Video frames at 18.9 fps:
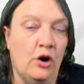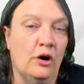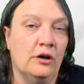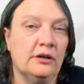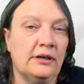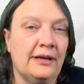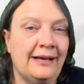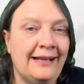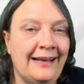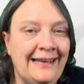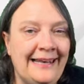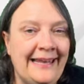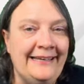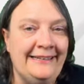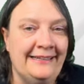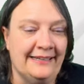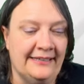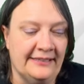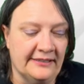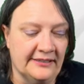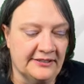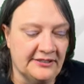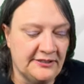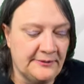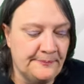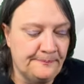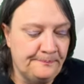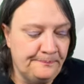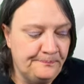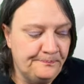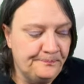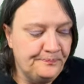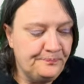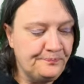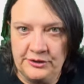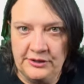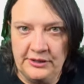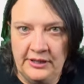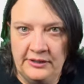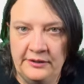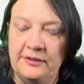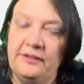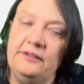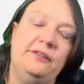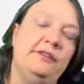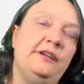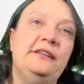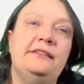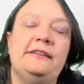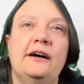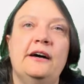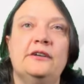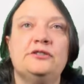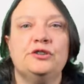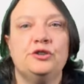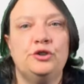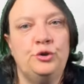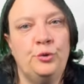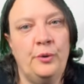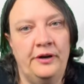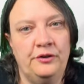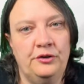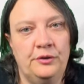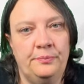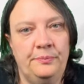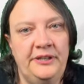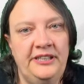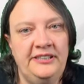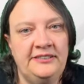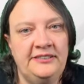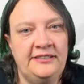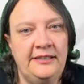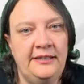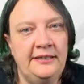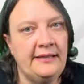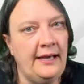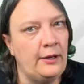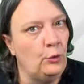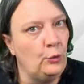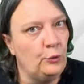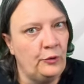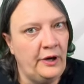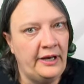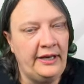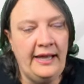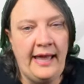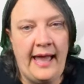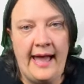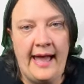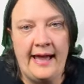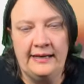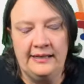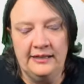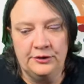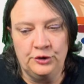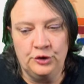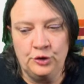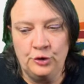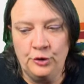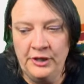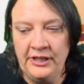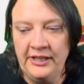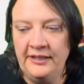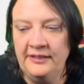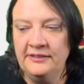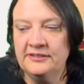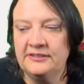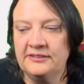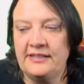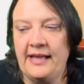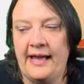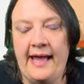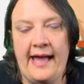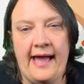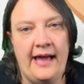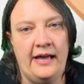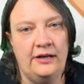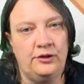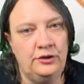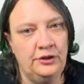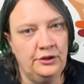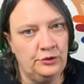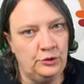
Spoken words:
on cleanliness. In 3200 BC, they already had latrines, they had